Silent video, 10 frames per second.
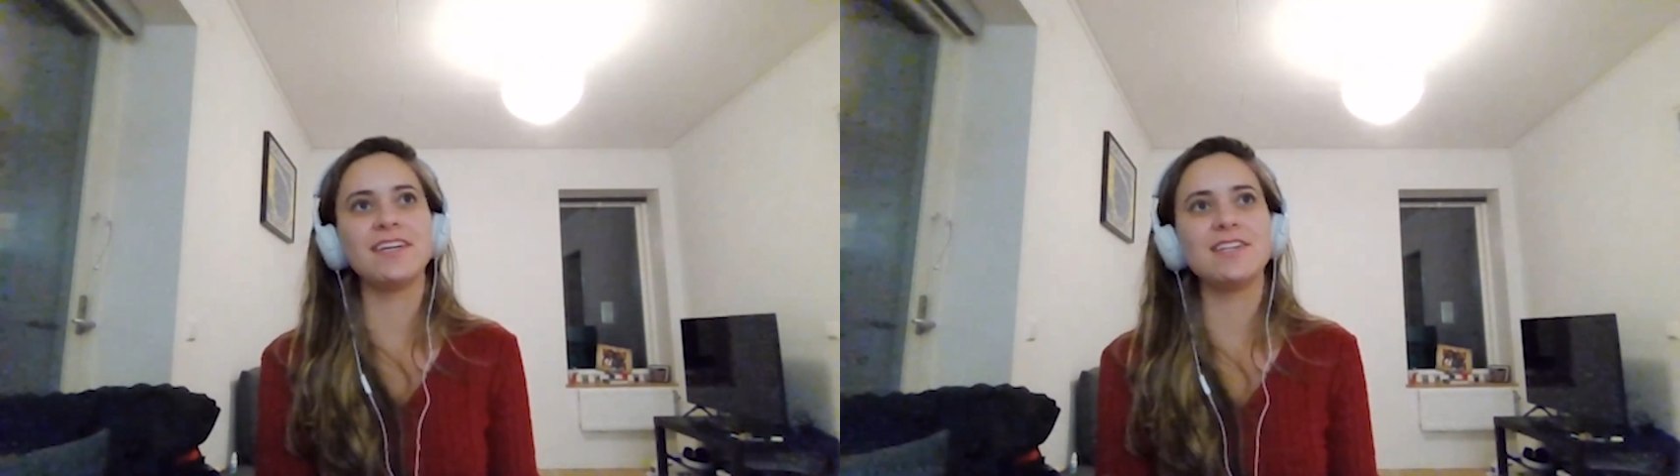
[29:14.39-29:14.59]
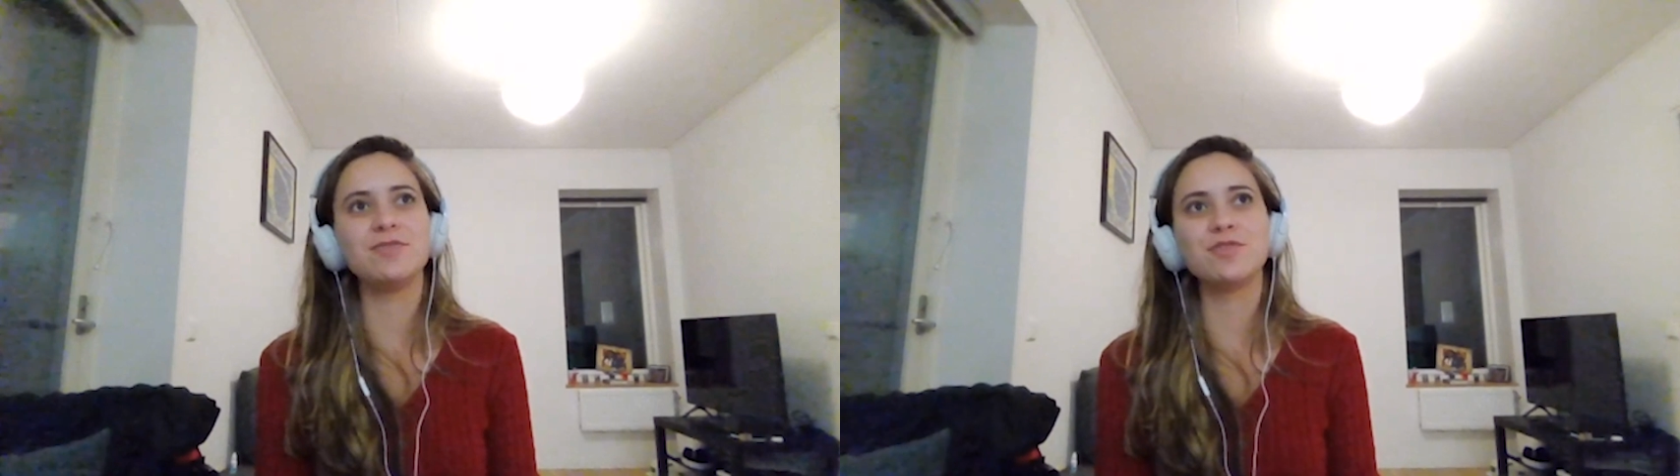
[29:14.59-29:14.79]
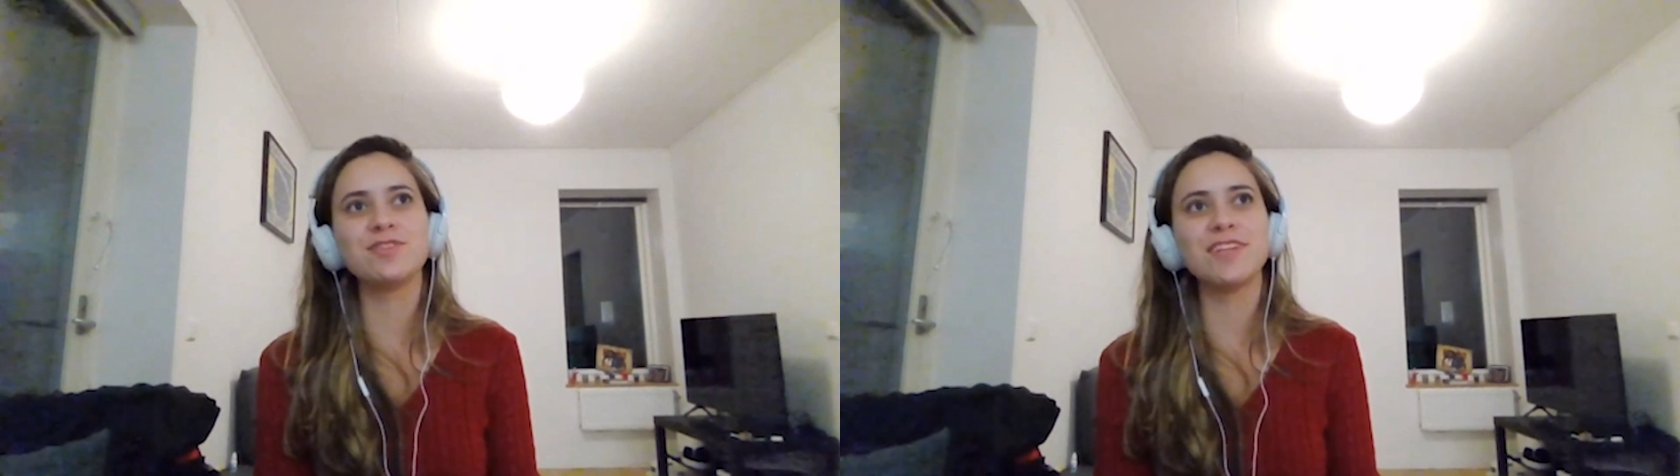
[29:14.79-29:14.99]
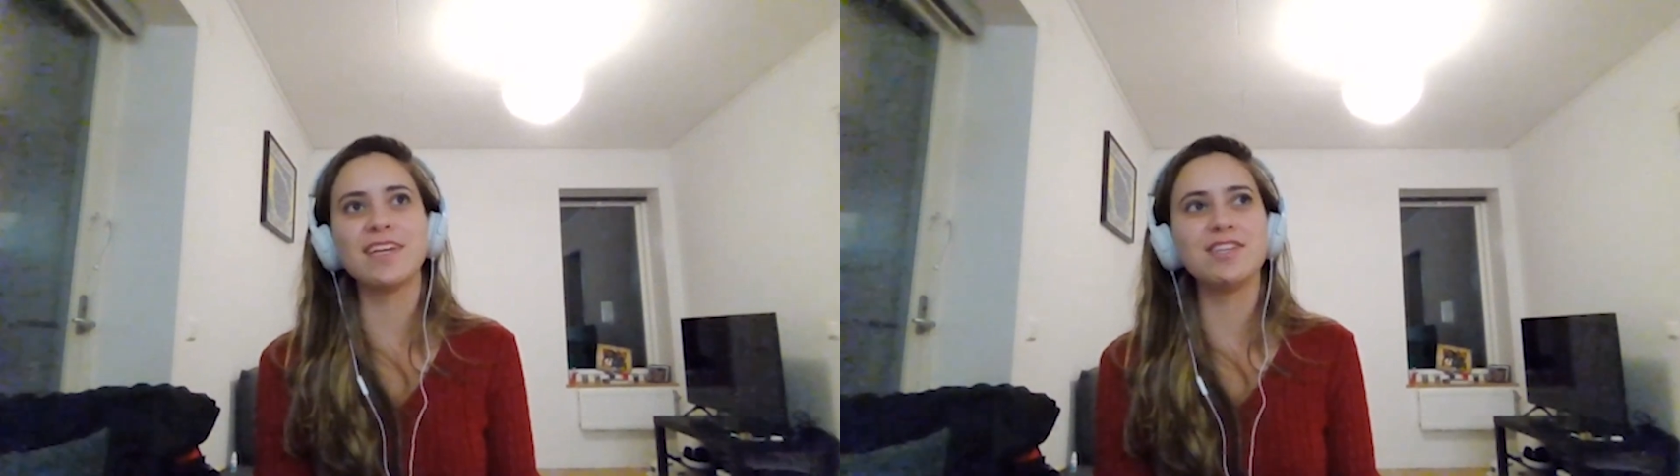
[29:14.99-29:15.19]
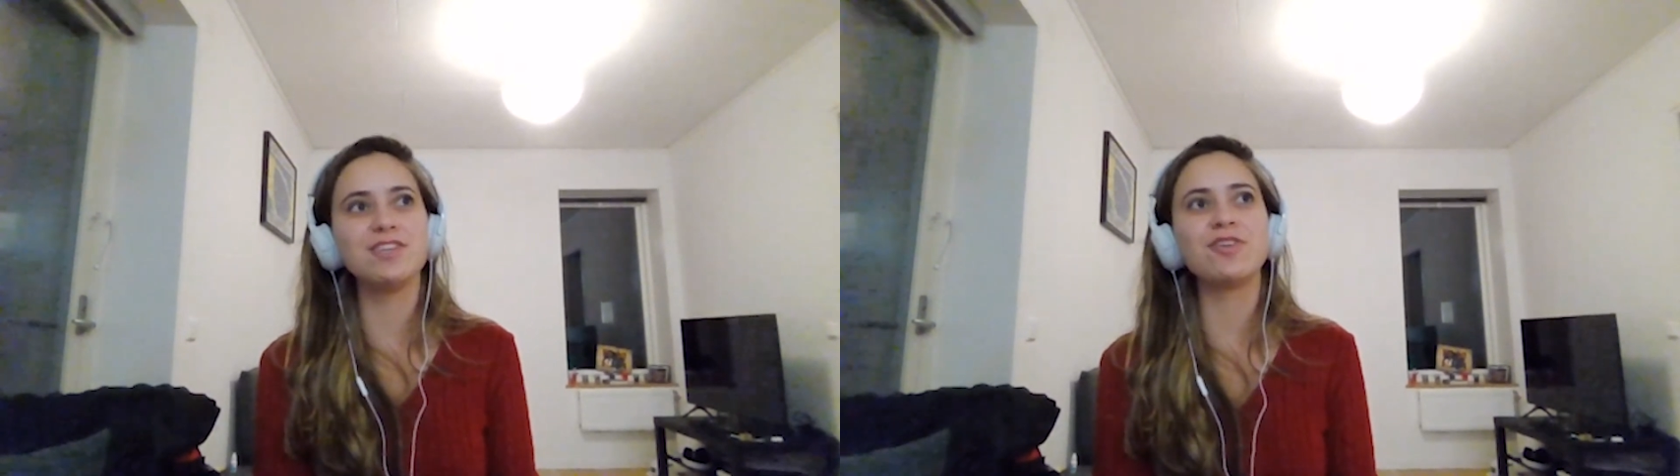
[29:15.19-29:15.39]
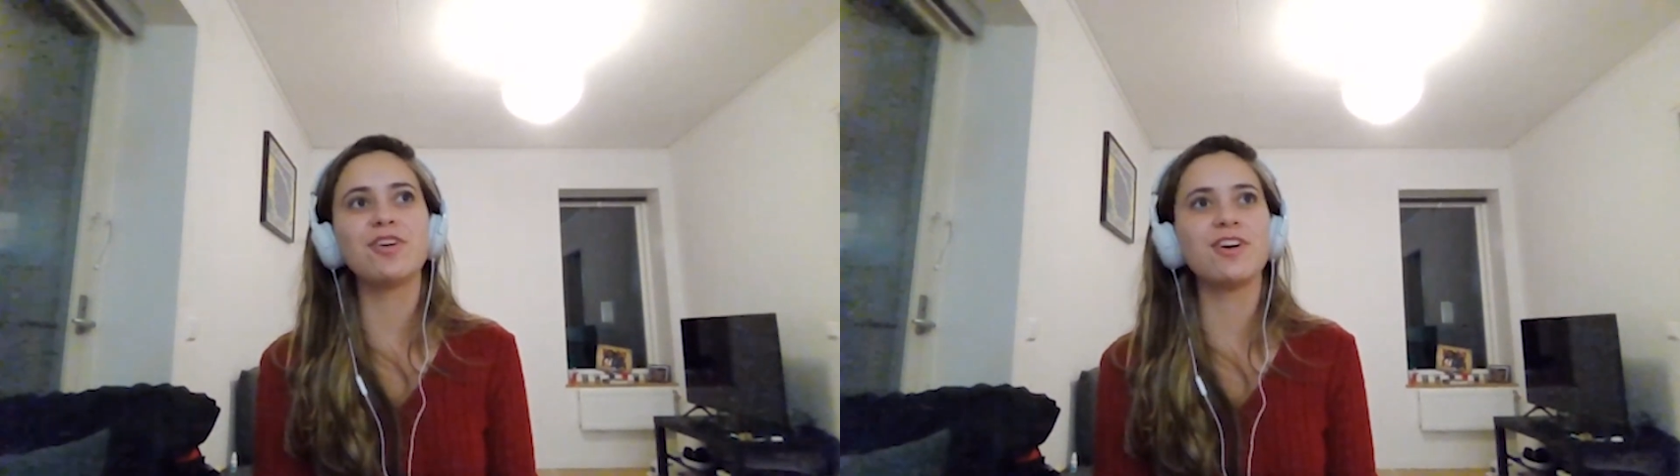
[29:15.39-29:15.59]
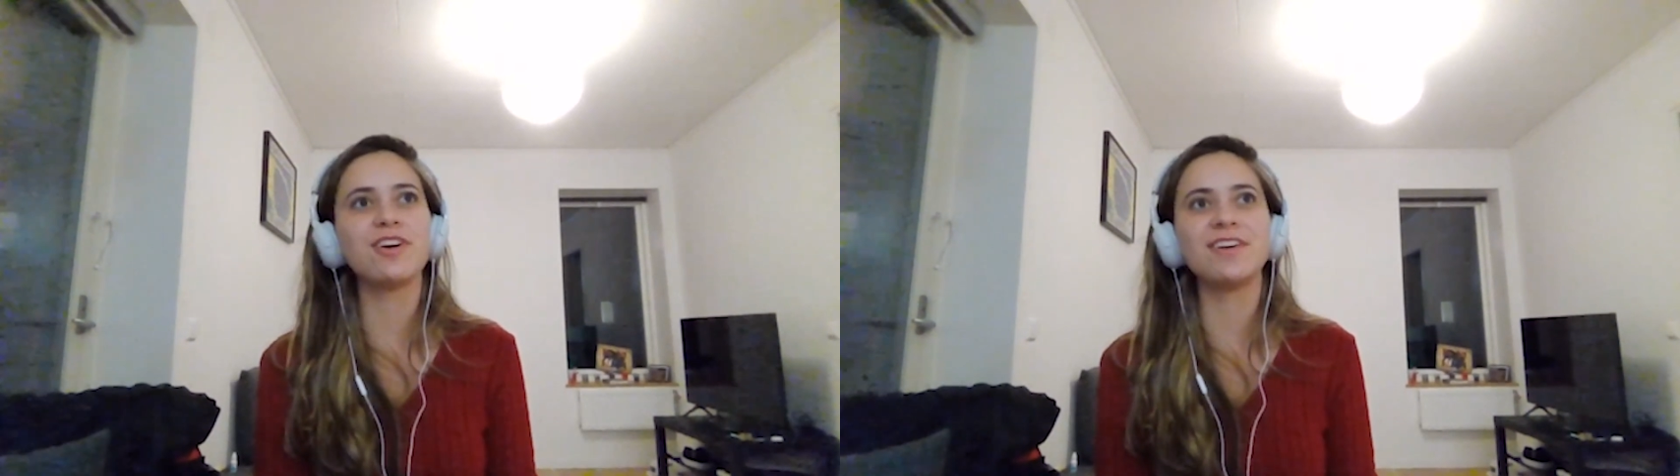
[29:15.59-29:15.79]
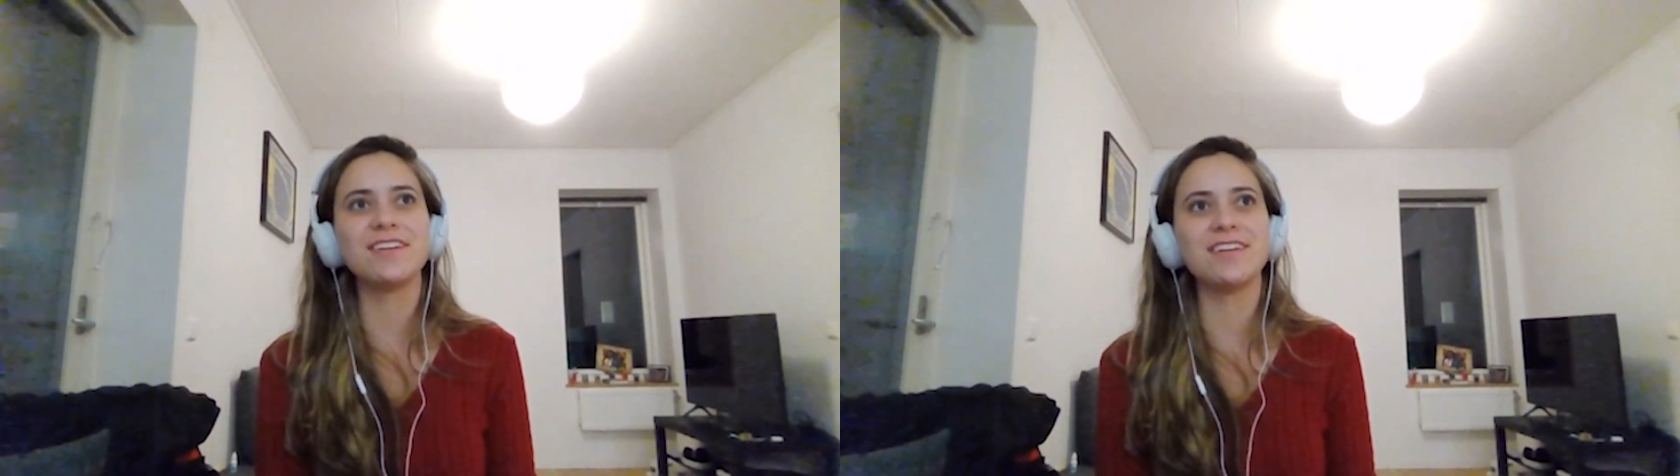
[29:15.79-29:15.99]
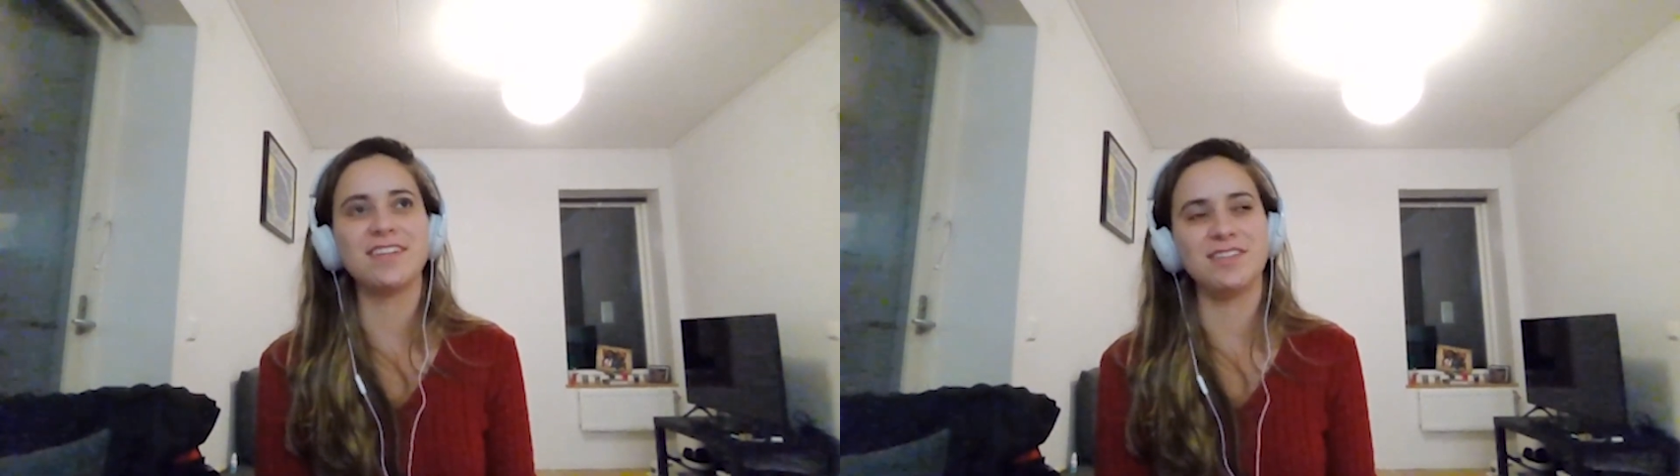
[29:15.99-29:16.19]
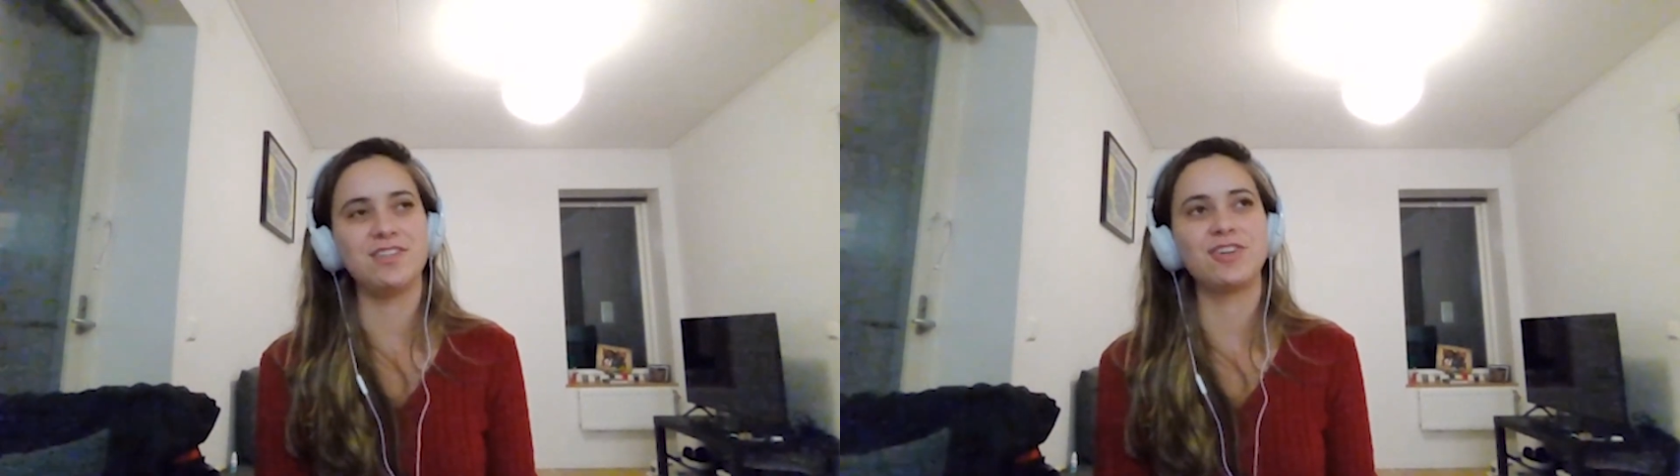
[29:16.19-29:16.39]
it feels like
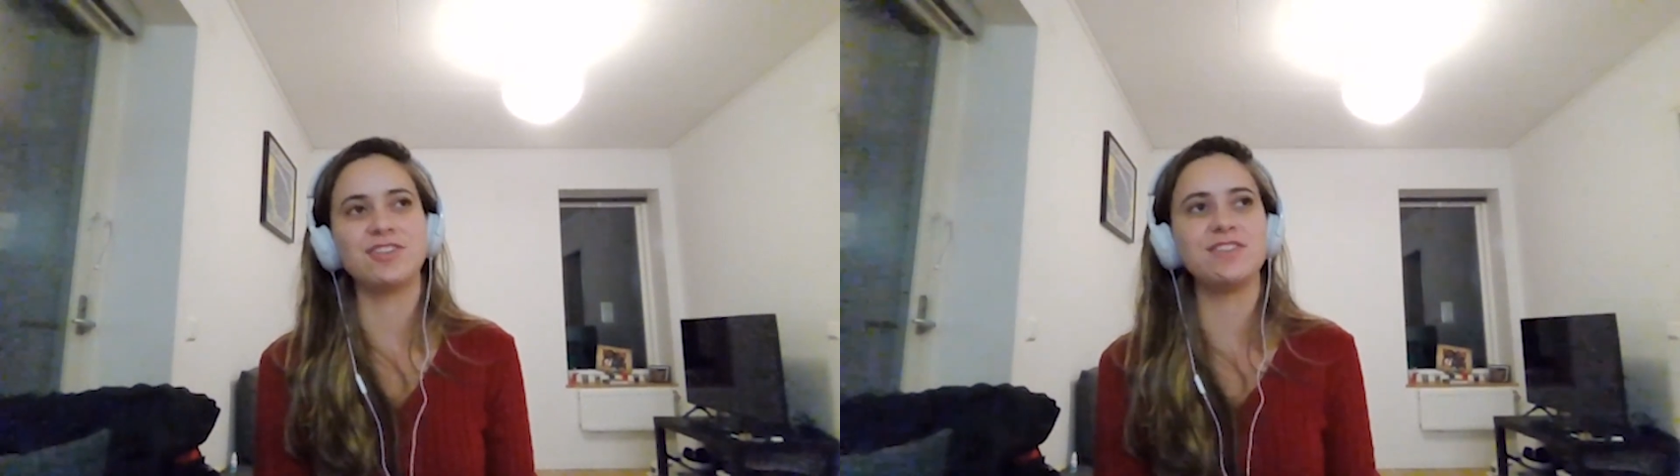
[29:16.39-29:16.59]
you're